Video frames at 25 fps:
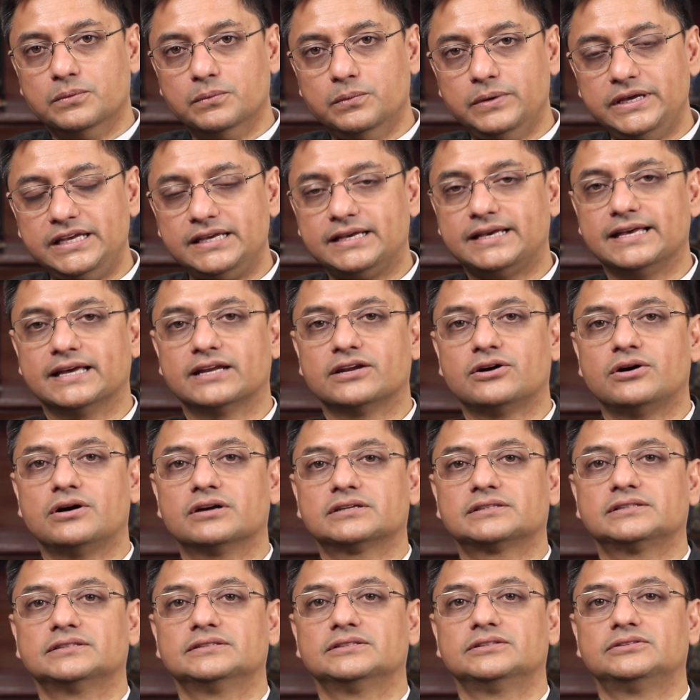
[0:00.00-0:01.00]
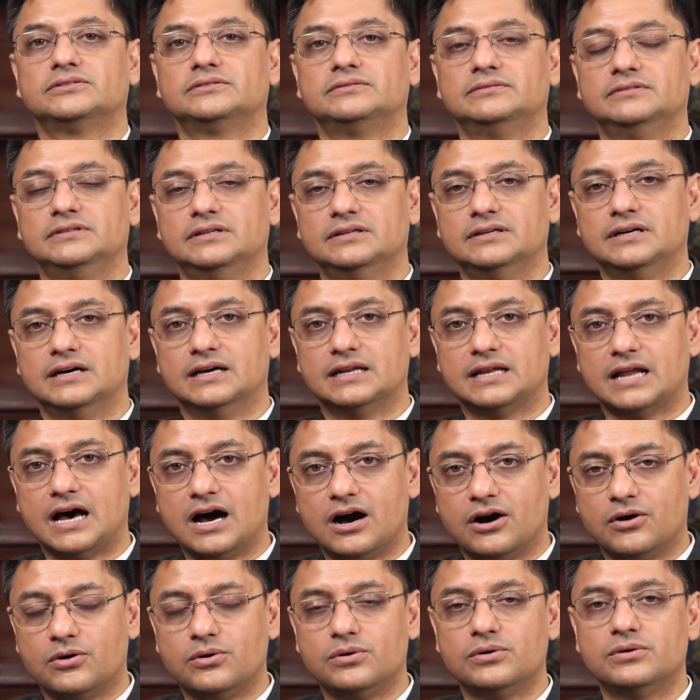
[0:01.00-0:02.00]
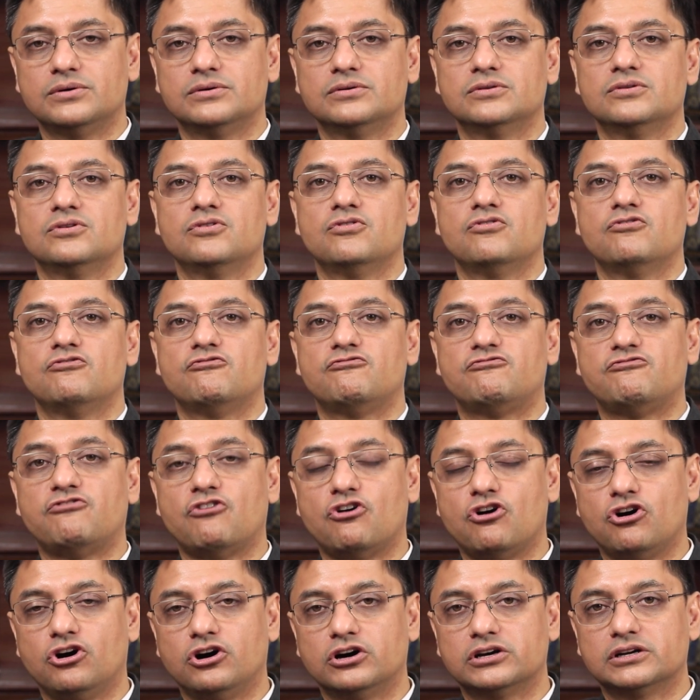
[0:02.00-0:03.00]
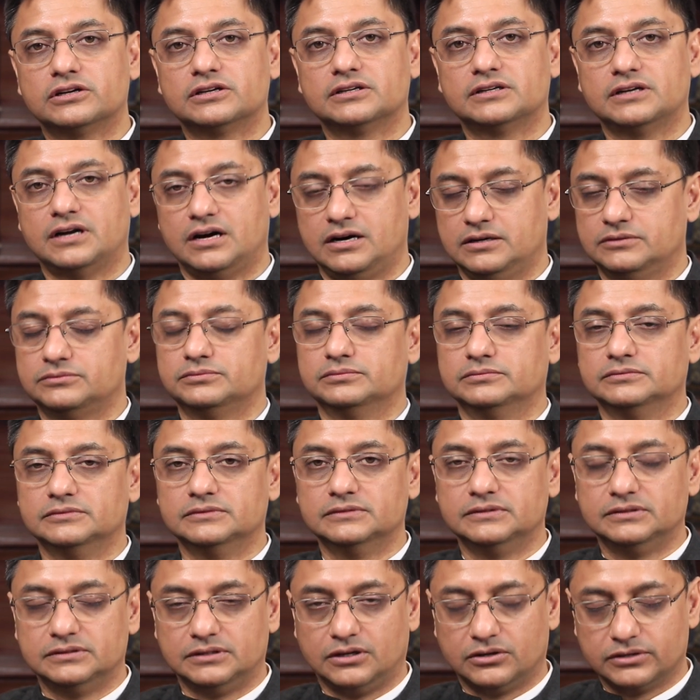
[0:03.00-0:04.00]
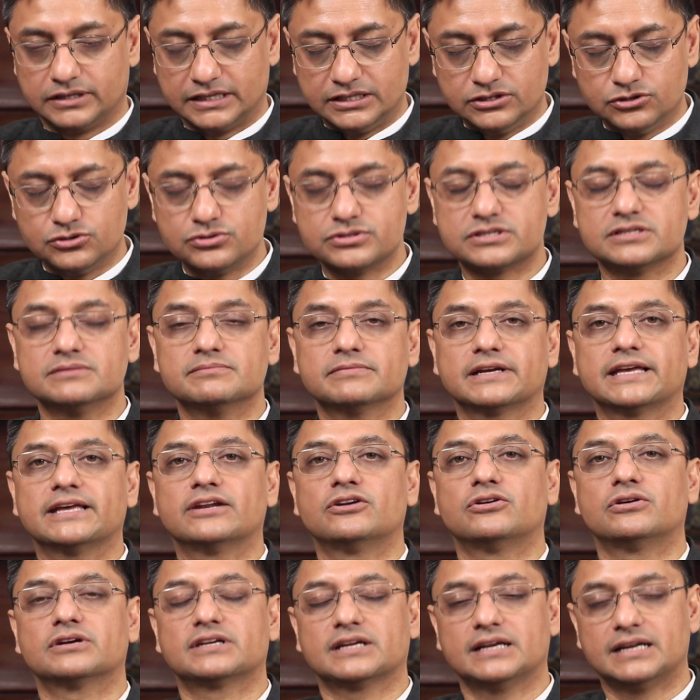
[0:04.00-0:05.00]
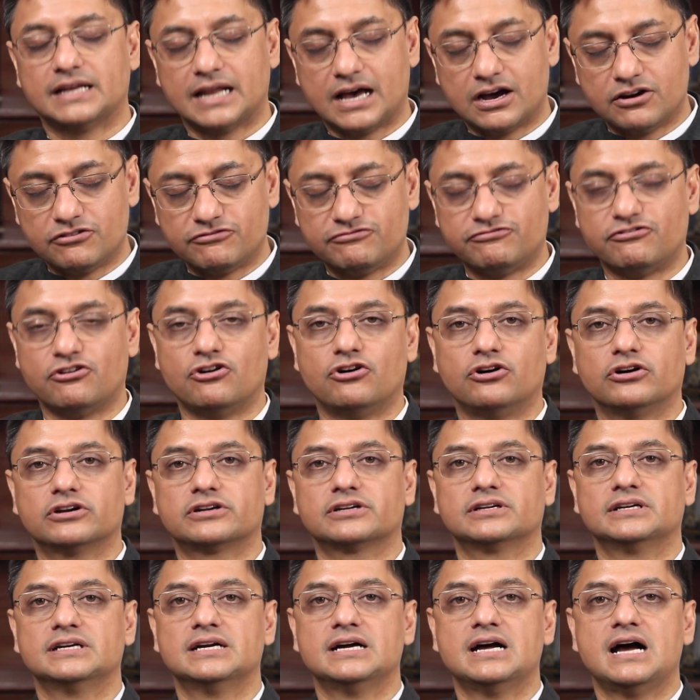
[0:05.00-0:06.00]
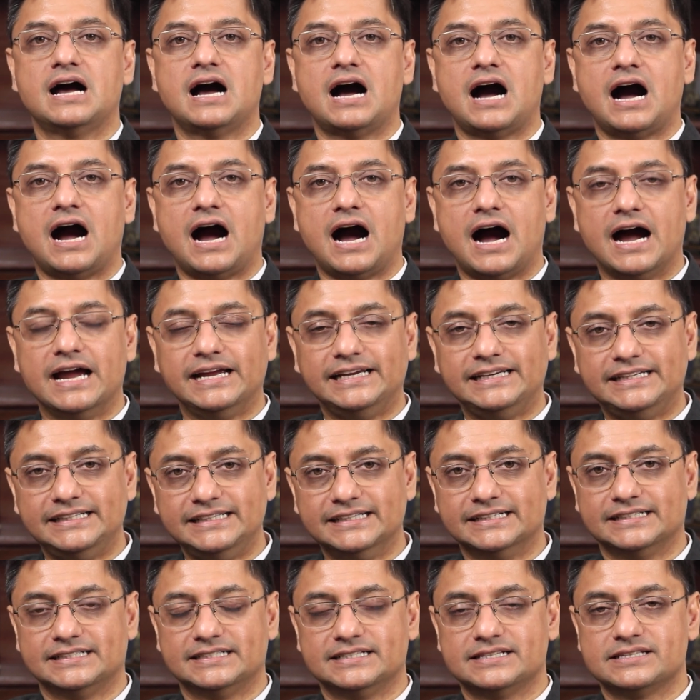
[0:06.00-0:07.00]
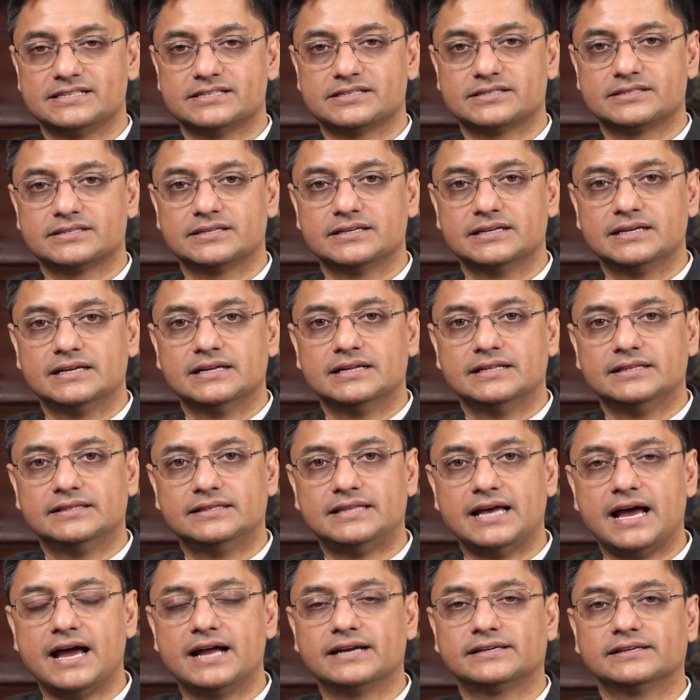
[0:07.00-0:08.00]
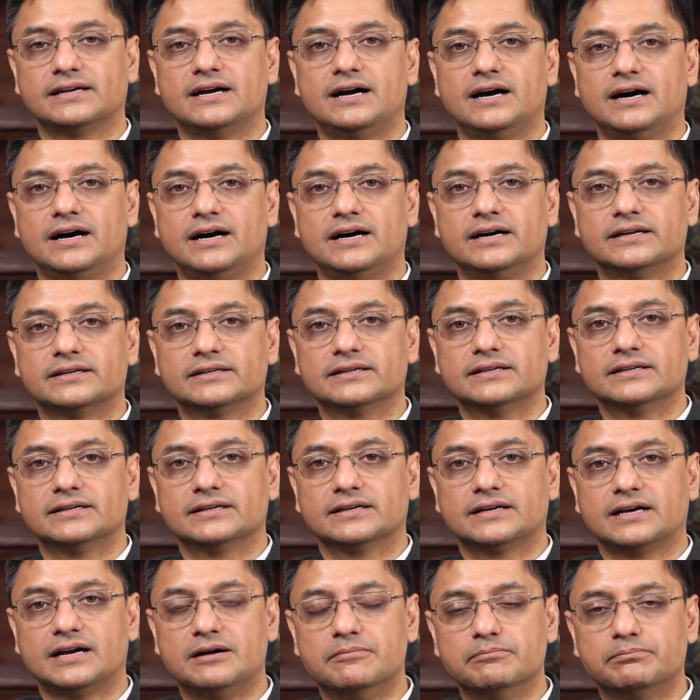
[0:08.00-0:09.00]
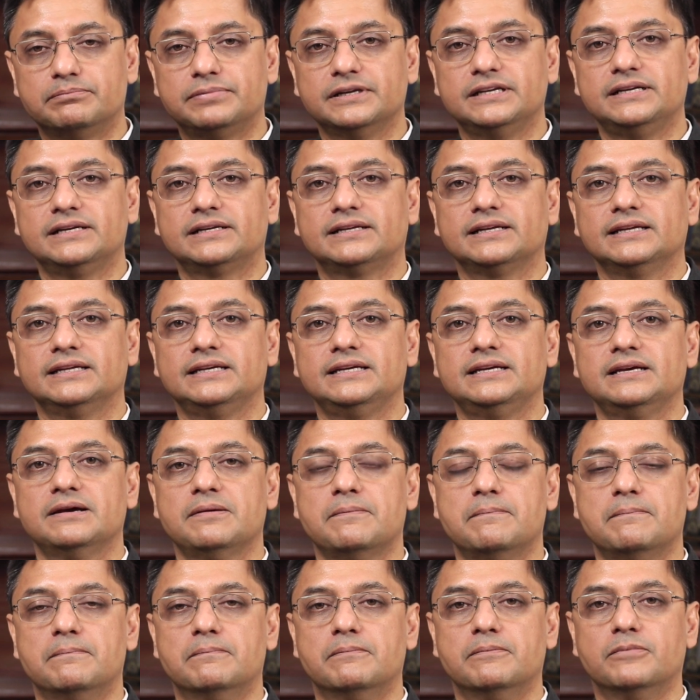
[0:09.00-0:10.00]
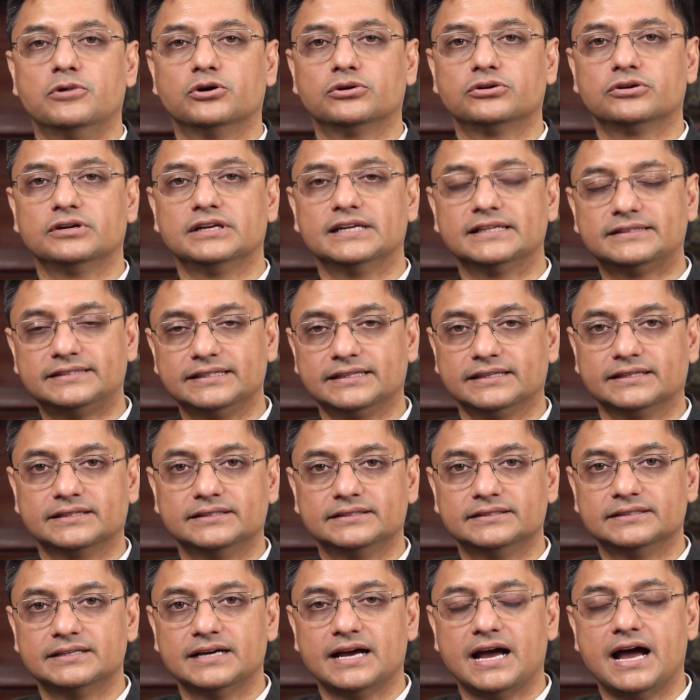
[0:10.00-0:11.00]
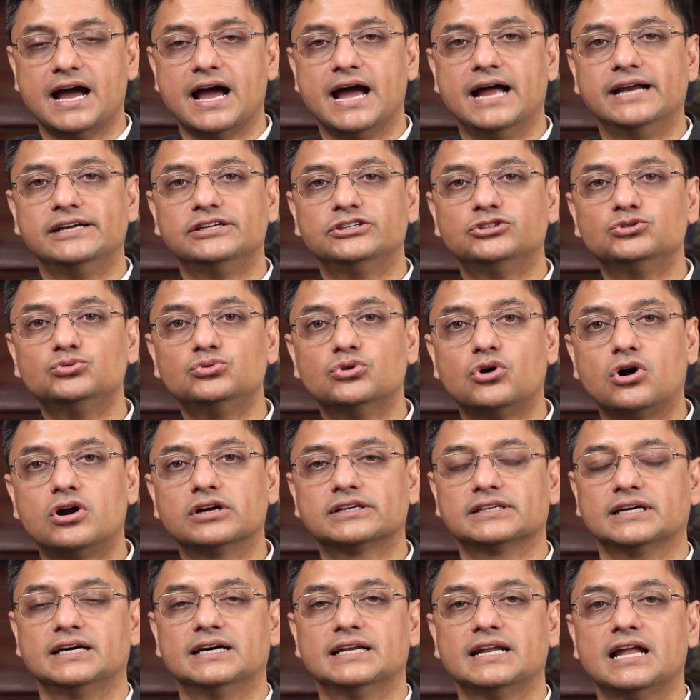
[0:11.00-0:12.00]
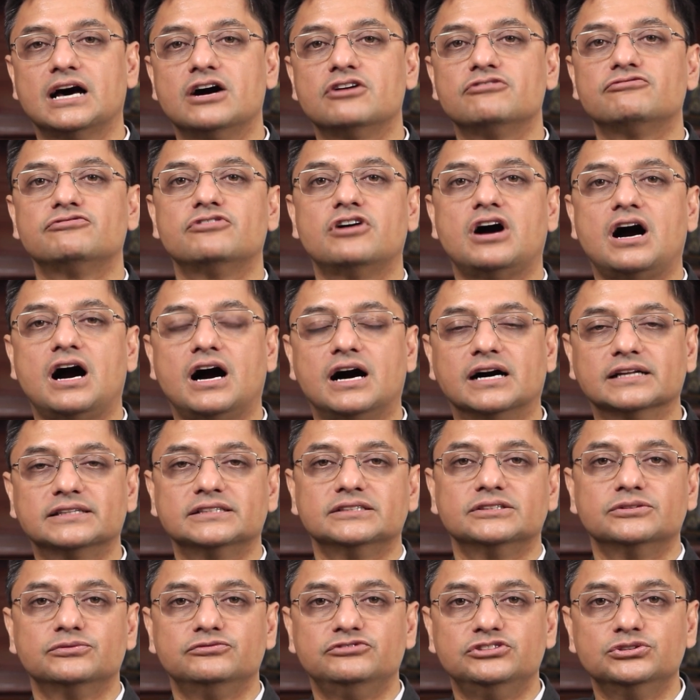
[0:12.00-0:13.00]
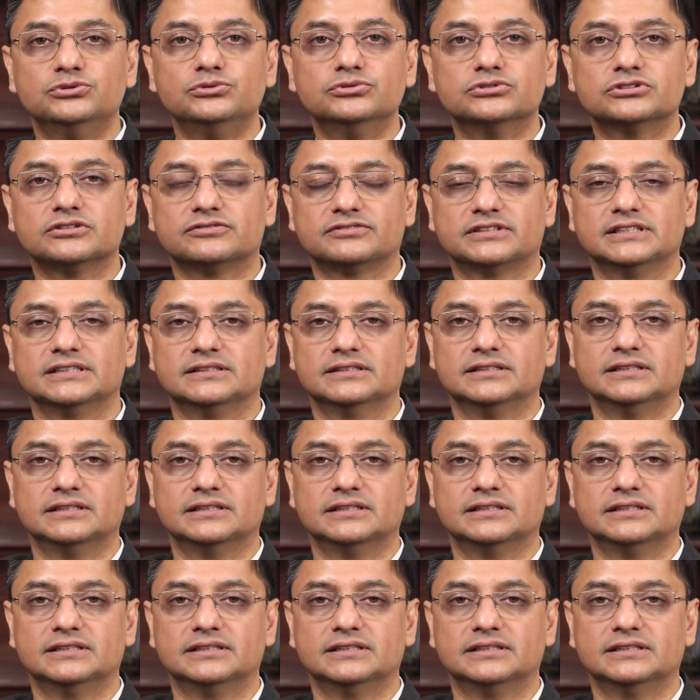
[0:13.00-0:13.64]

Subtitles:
we cannot allow for, or Hinduism cannot allow for, ideas that are completely monolithic and do not allow for other views of